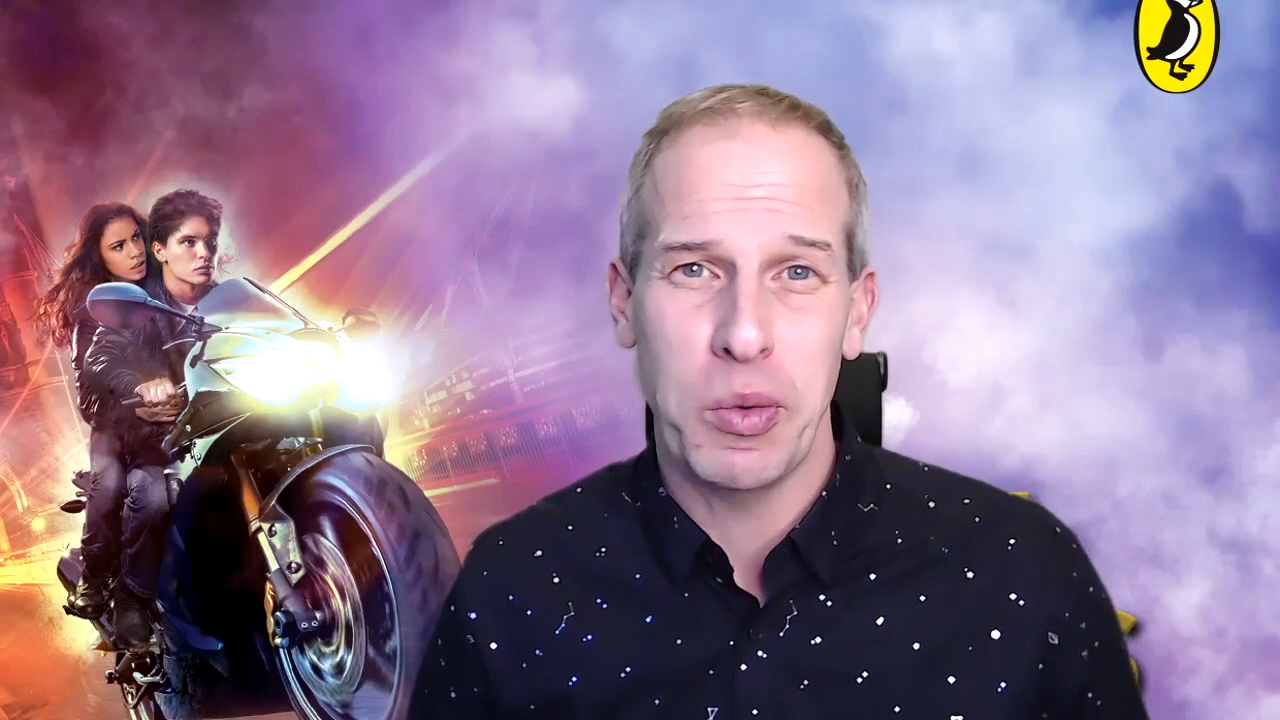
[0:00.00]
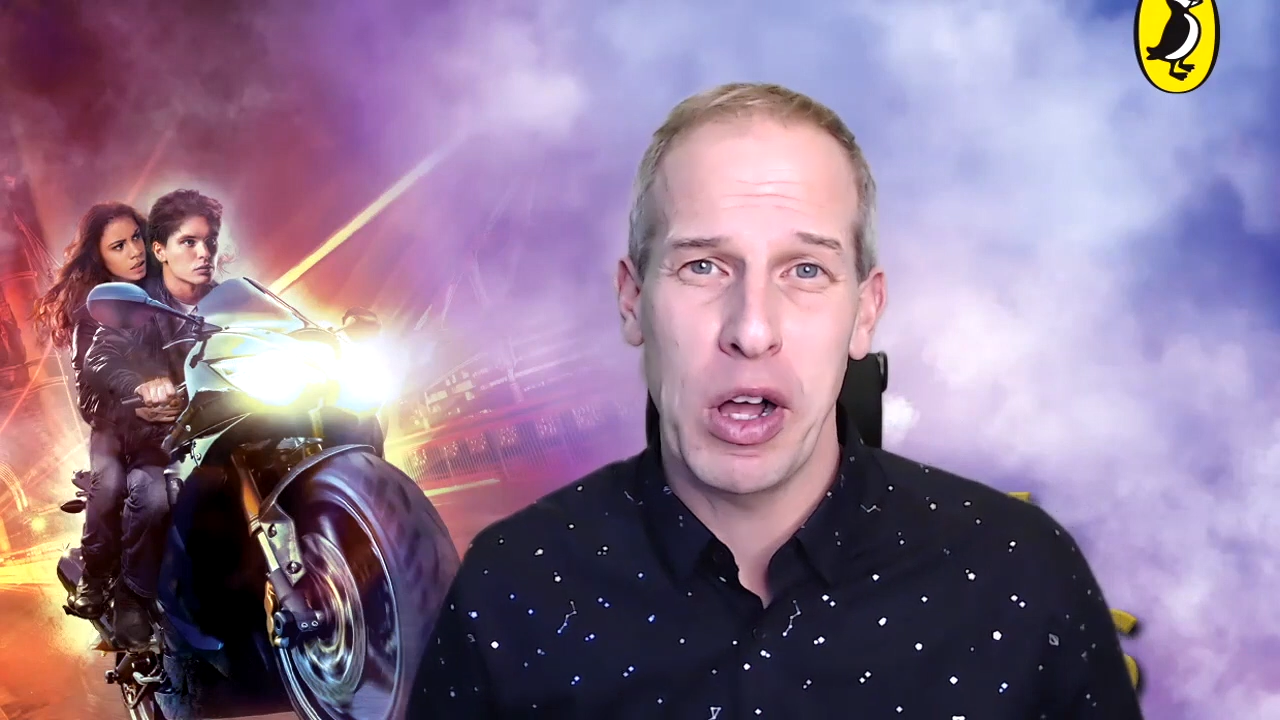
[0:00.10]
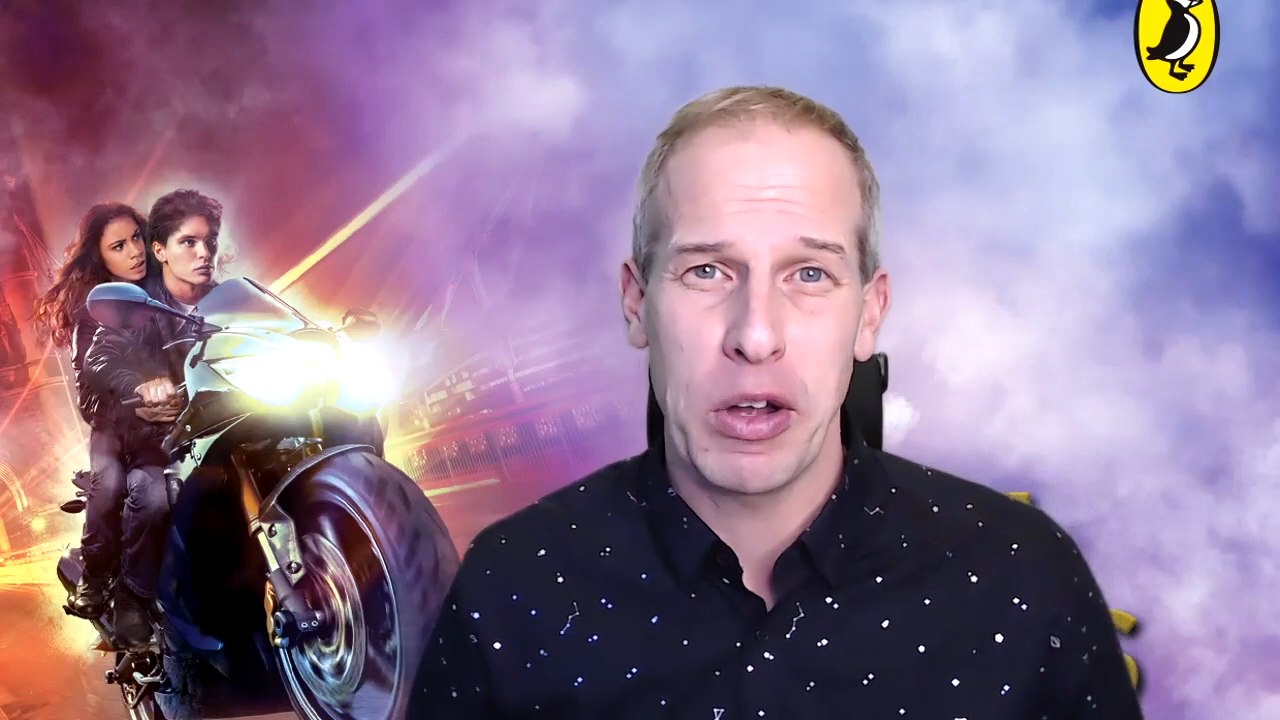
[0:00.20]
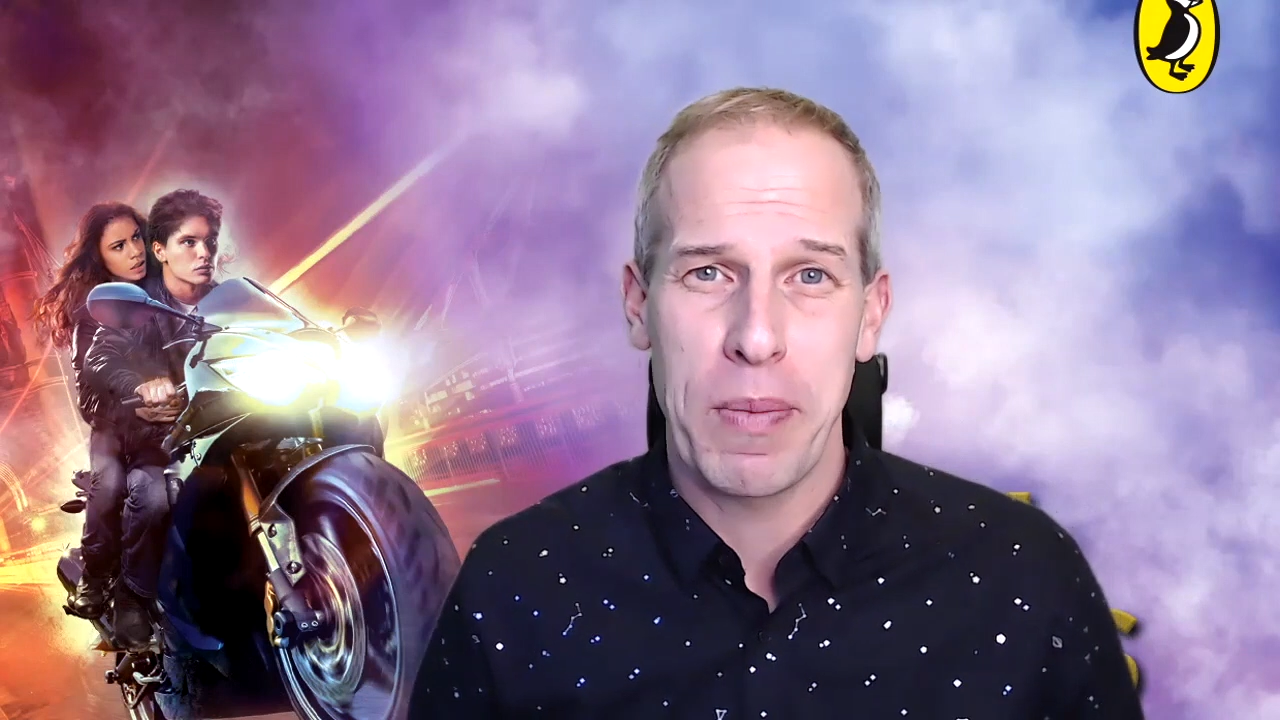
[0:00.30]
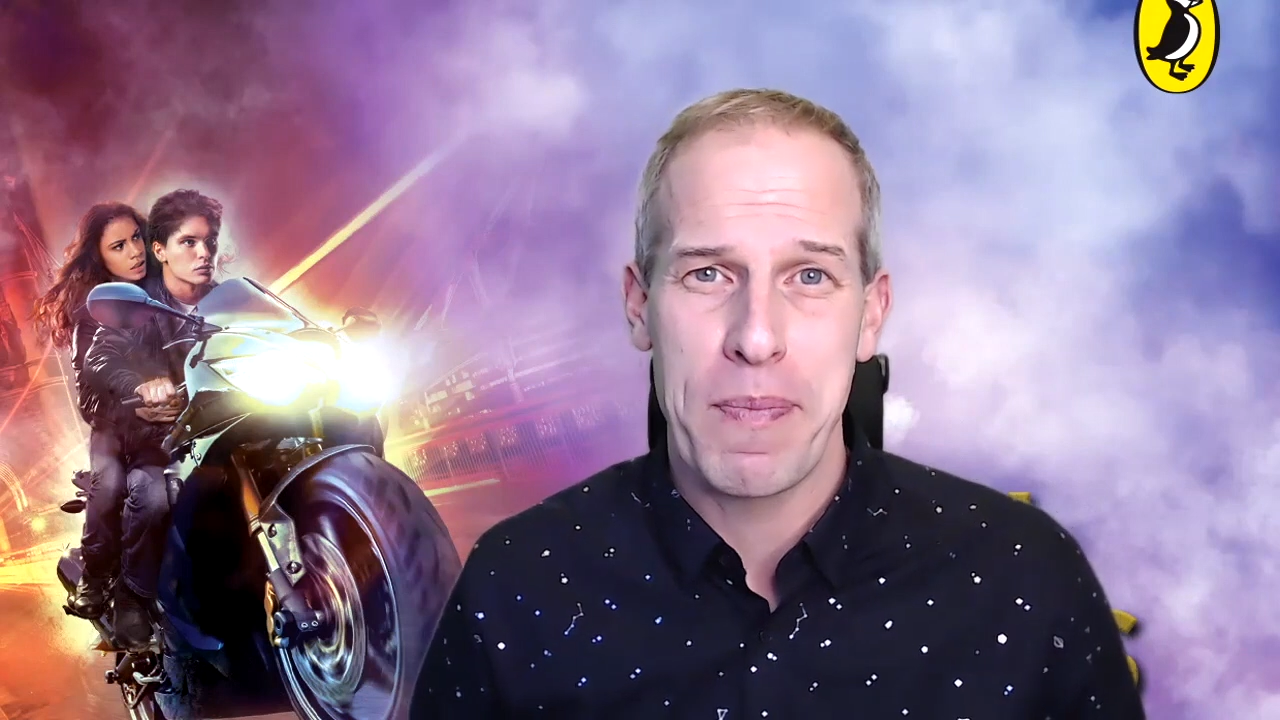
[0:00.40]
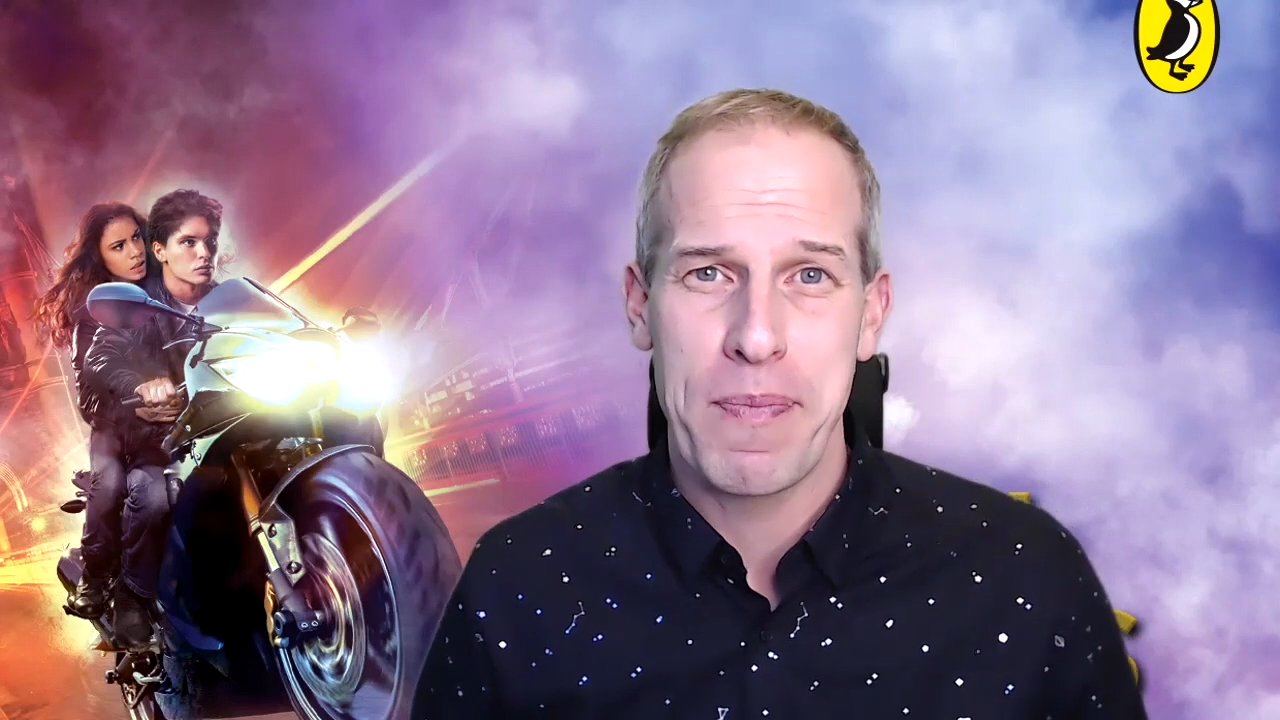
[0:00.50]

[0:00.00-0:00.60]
world.